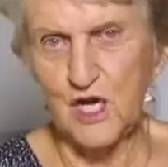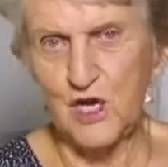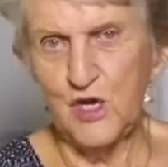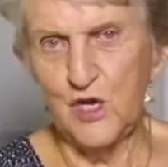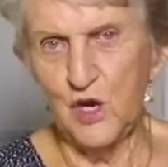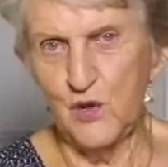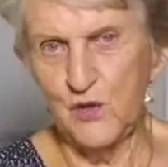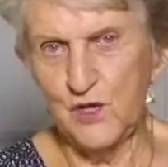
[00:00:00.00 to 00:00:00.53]

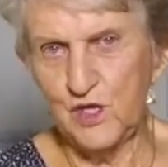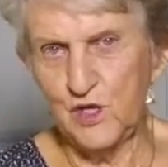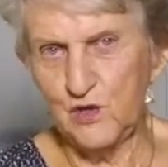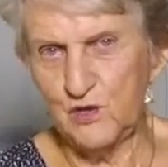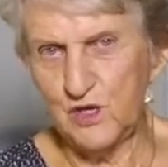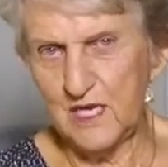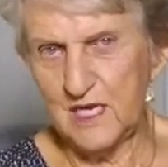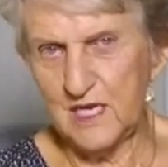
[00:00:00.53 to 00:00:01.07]
know that you
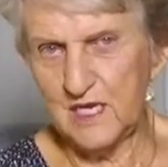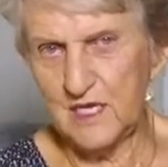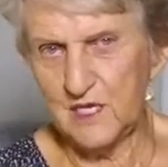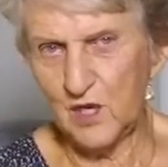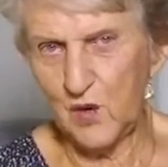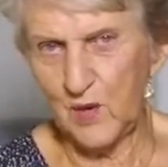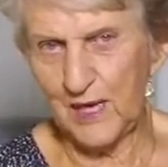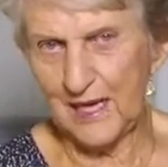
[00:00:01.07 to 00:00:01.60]
need to
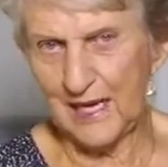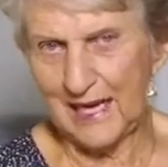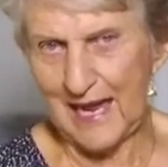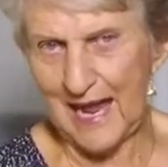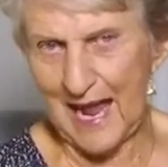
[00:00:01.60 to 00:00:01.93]
quickly